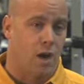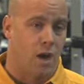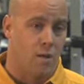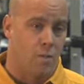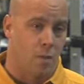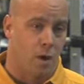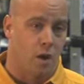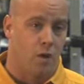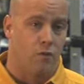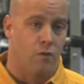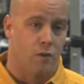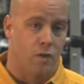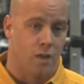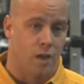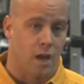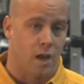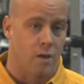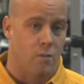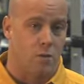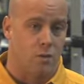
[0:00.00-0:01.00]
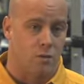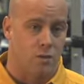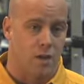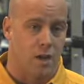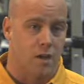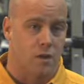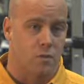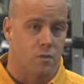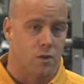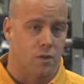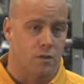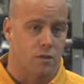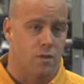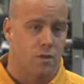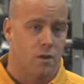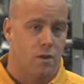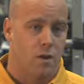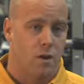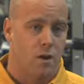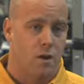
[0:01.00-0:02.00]
Heitmeyer really hammers down with
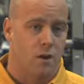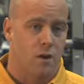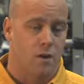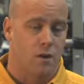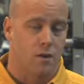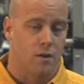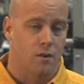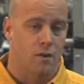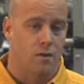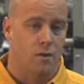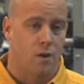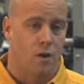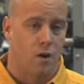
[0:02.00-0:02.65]
our